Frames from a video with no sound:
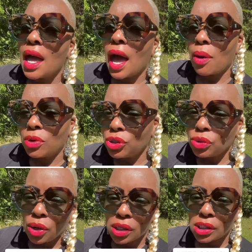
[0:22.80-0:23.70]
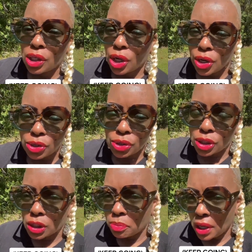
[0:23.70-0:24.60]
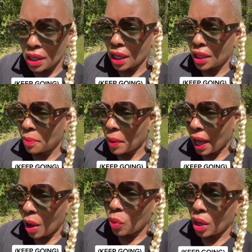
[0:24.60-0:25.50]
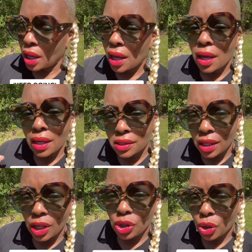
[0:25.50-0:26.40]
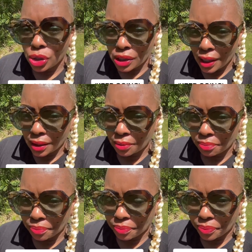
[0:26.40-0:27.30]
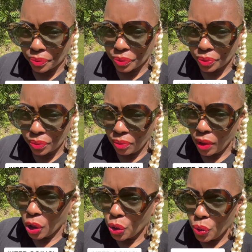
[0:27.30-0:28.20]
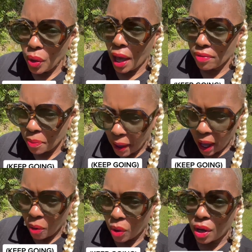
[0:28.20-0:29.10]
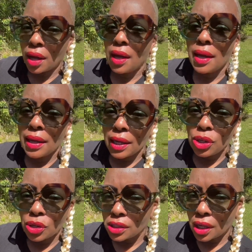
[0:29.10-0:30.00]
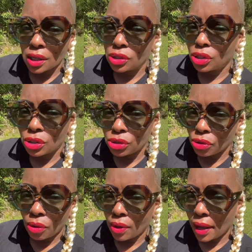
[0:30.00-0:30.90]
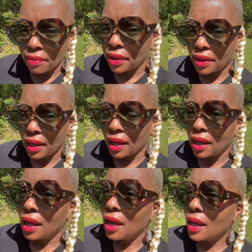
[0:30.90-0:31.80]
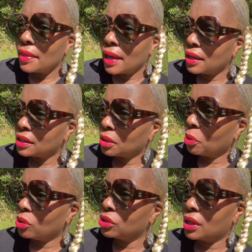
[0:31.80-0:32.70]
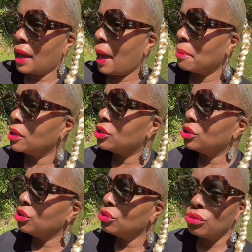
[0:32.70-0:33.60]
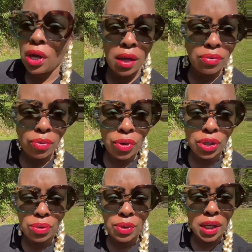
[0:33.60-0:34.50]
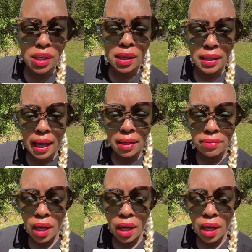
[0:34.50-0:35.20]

I want you all to learn to speak. The power is in your tongue. You have the power in your tongue to control everything that is supposed to happen to you and for you in your life.